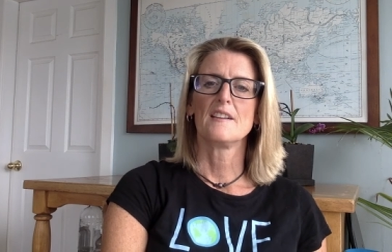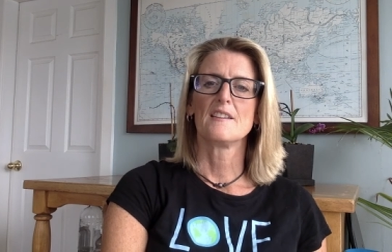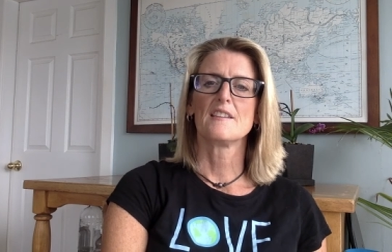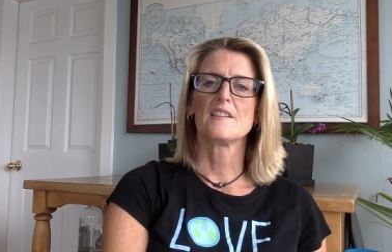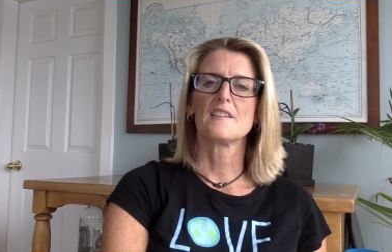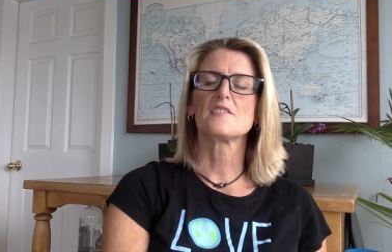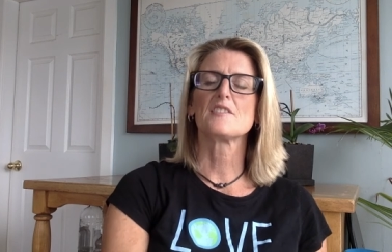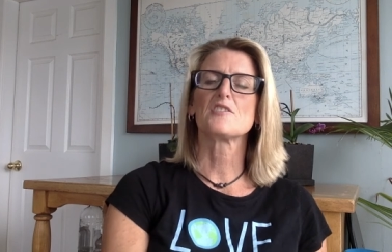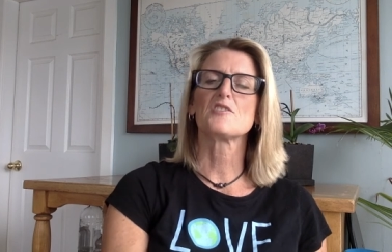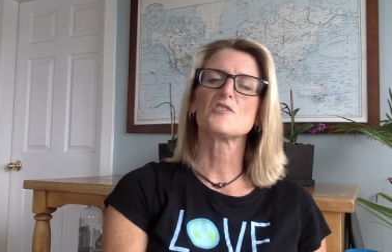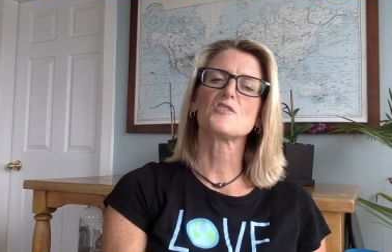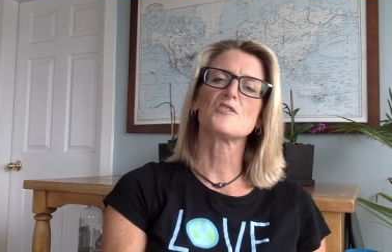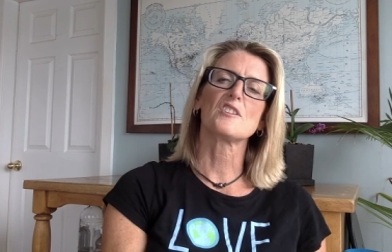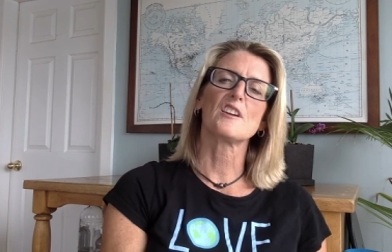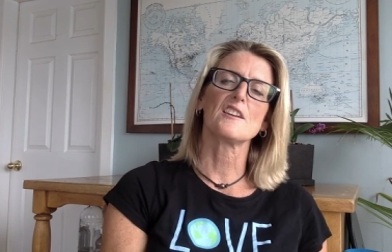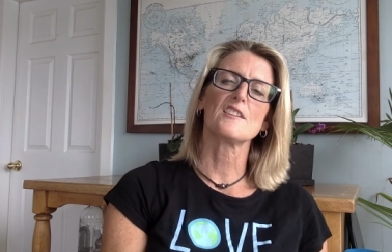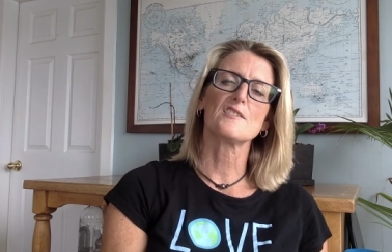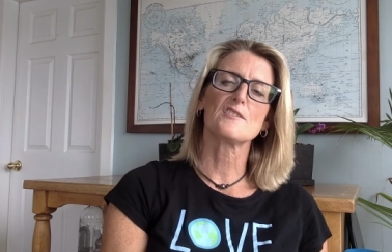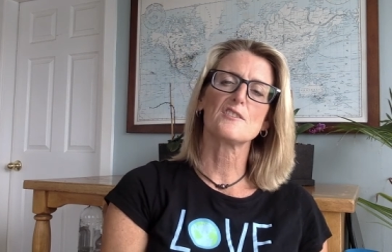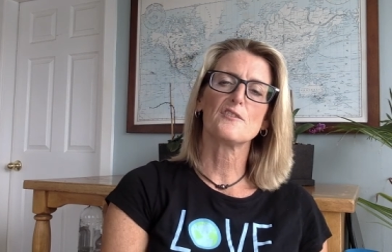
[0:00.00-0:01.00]
This
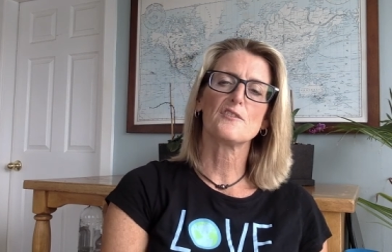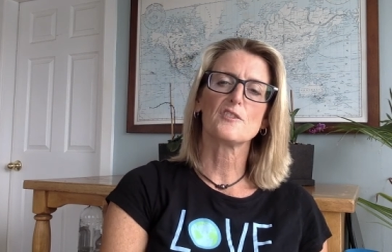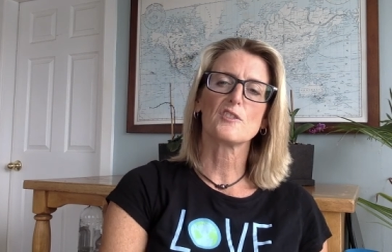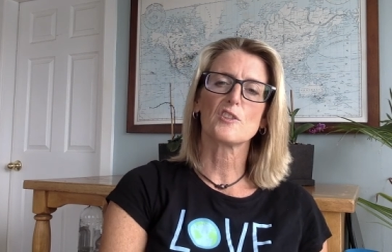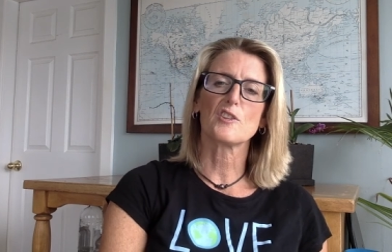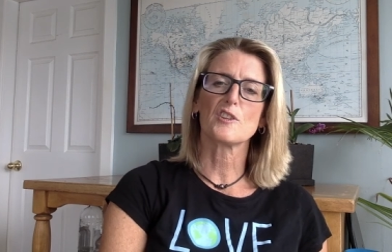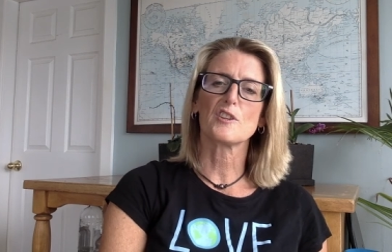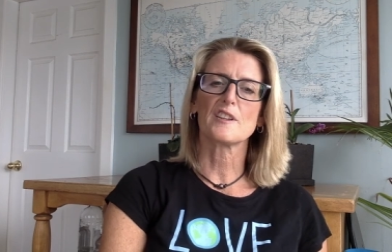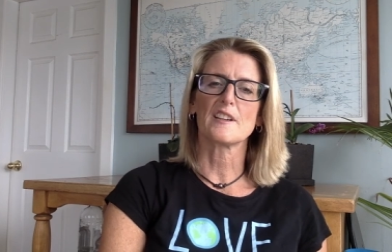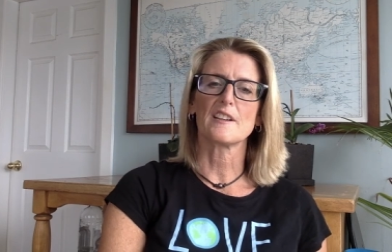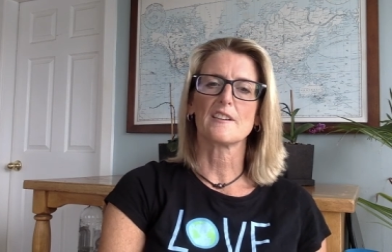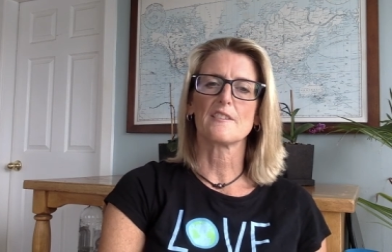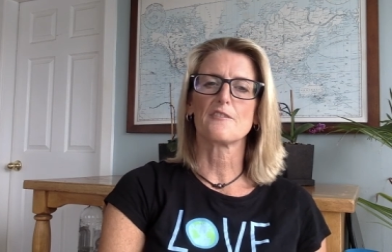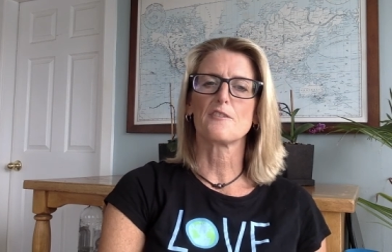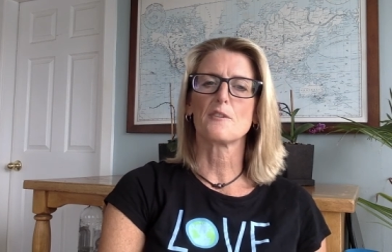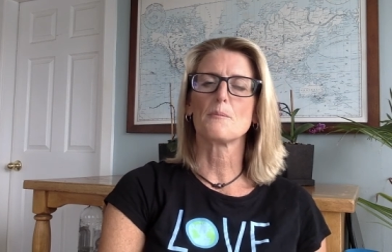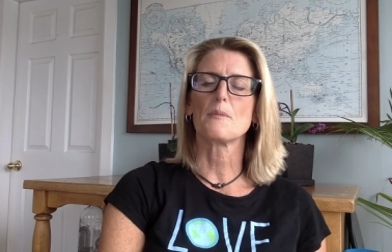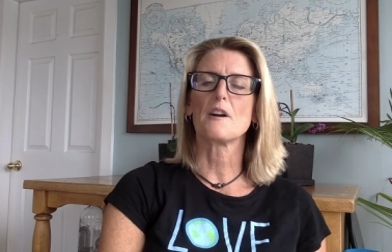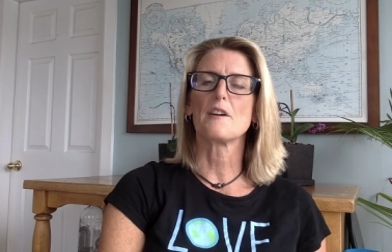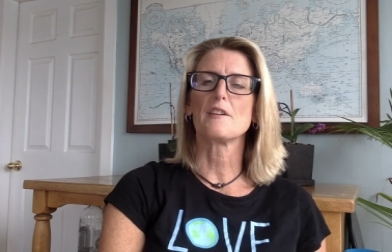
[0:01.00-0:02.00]
exchange of learning
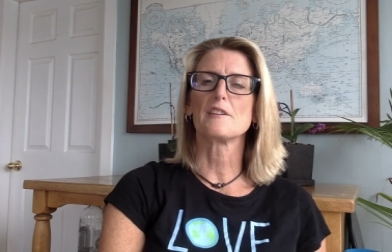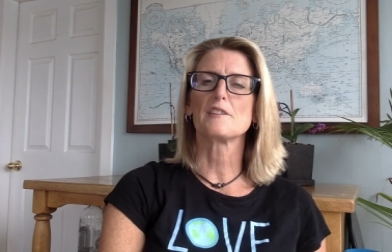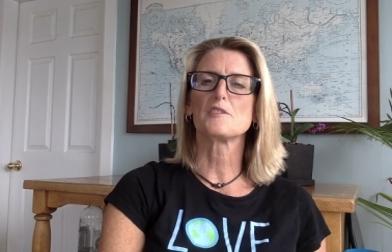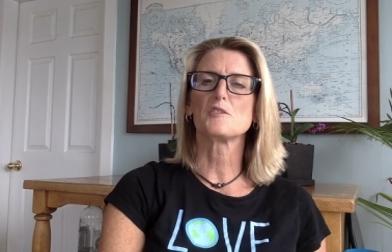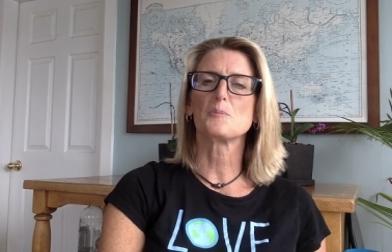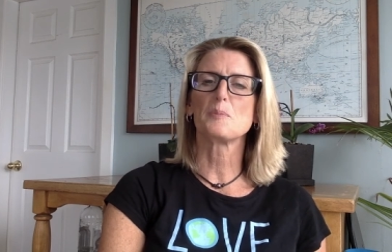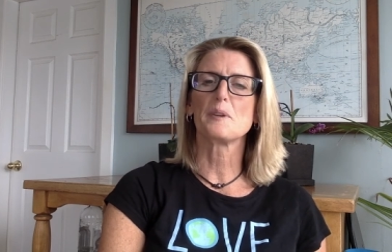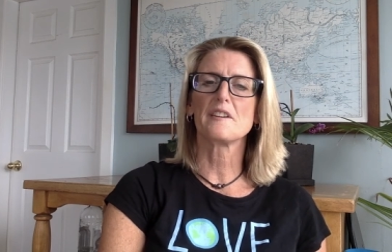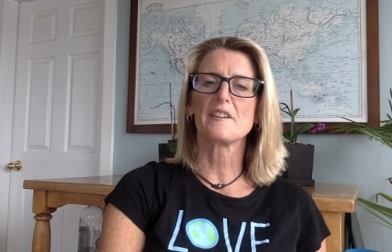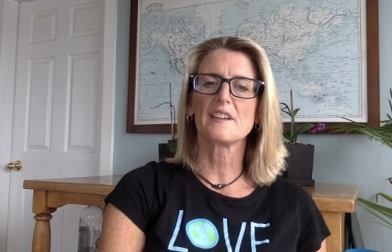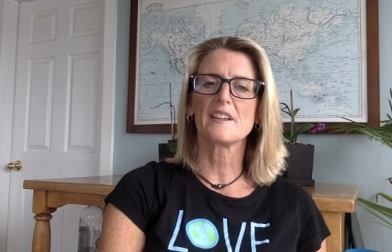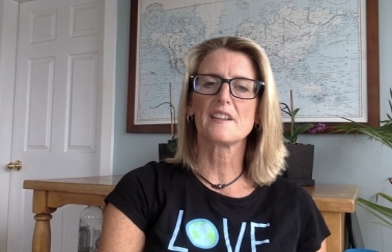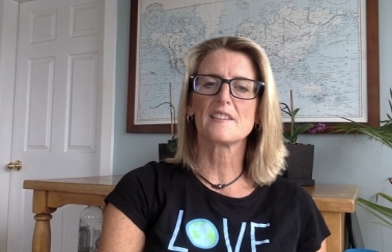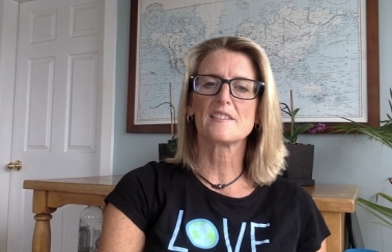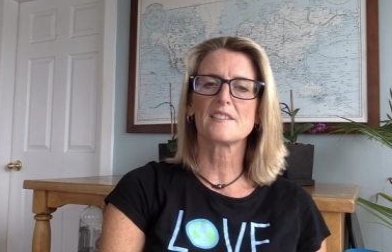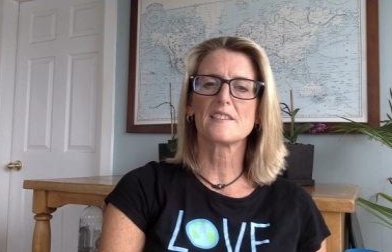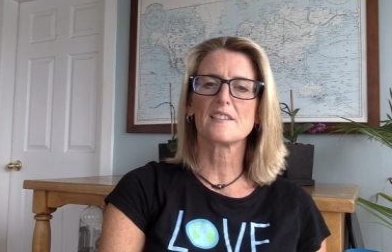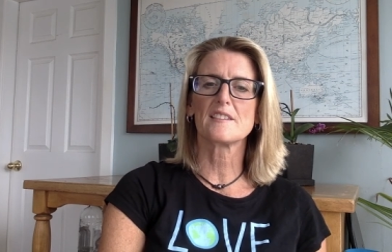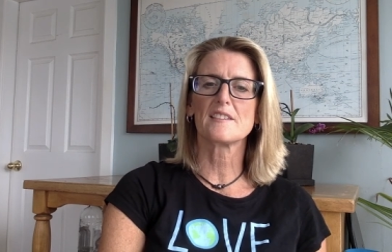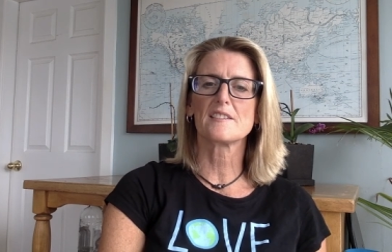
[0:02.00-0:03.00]
from our
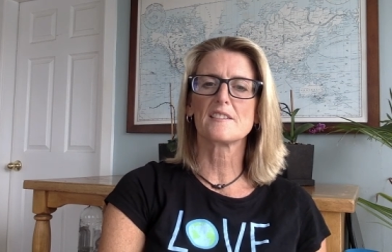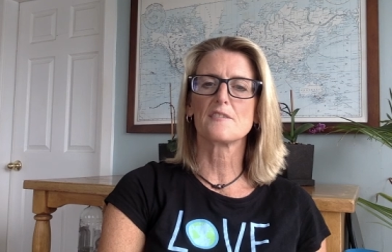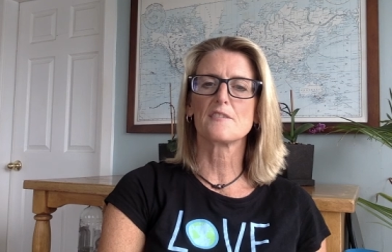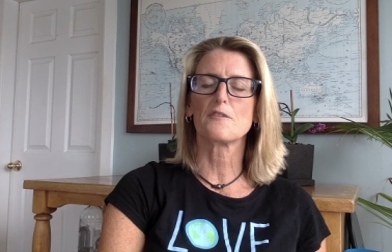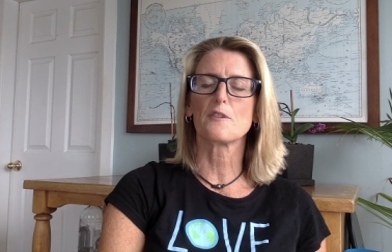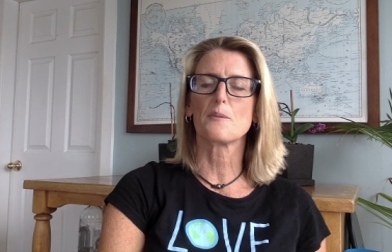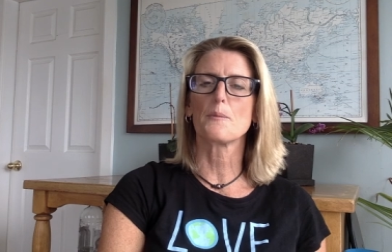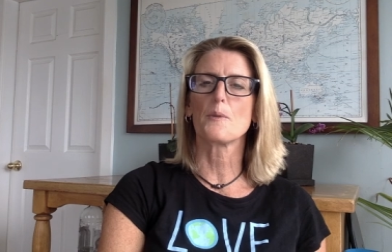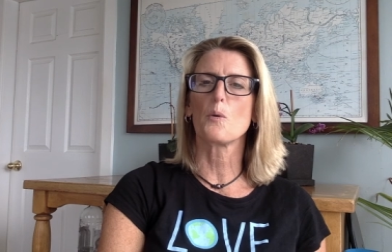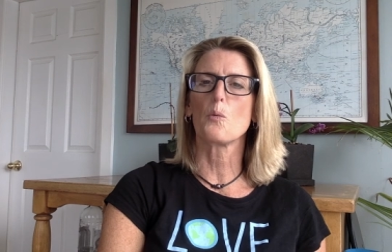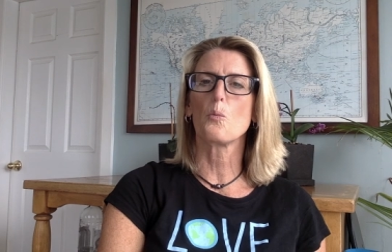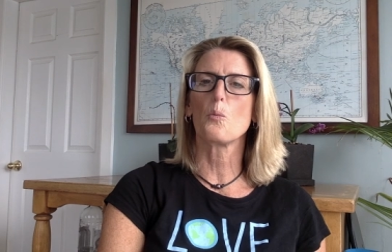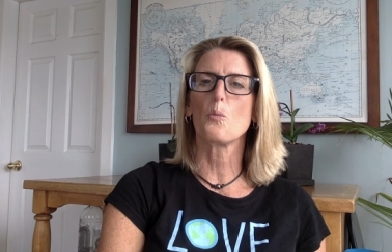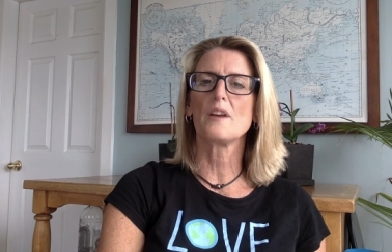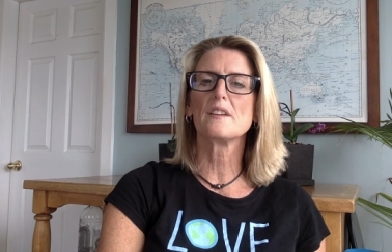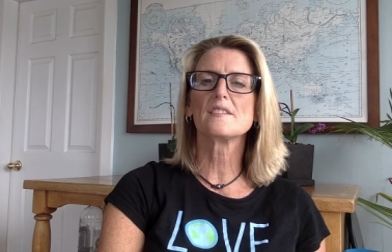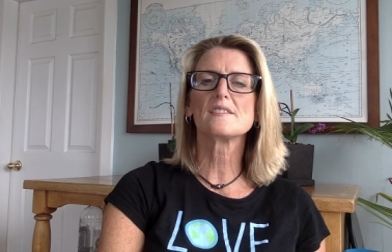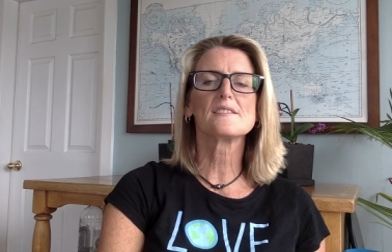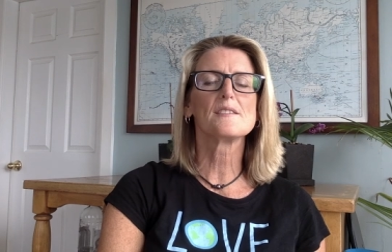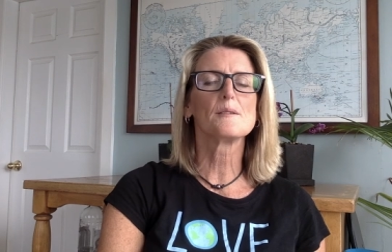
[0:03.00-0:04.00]
experiences and from the
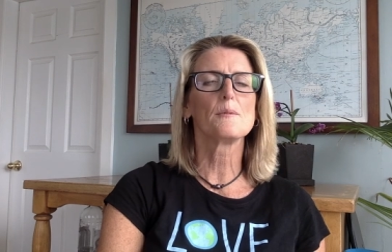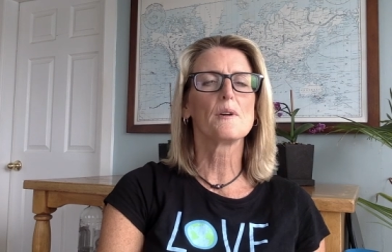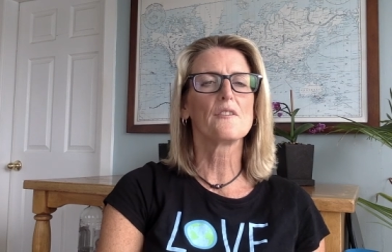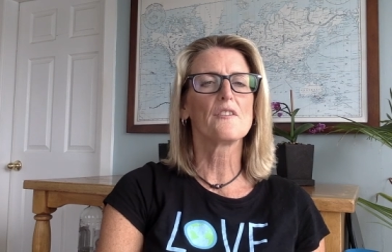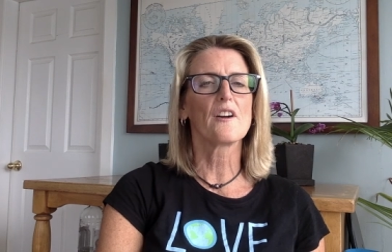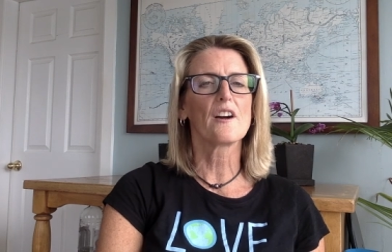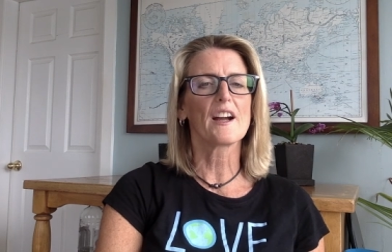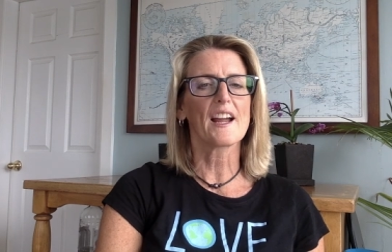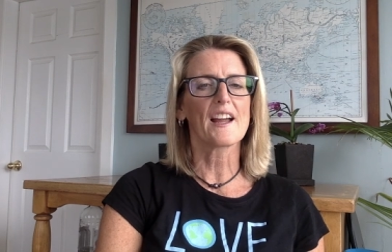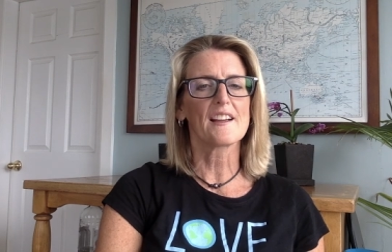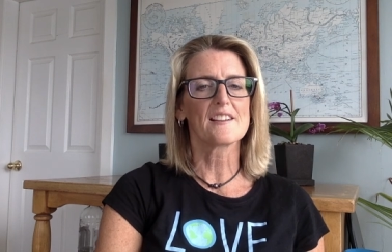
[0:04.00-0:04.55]
wisdom of our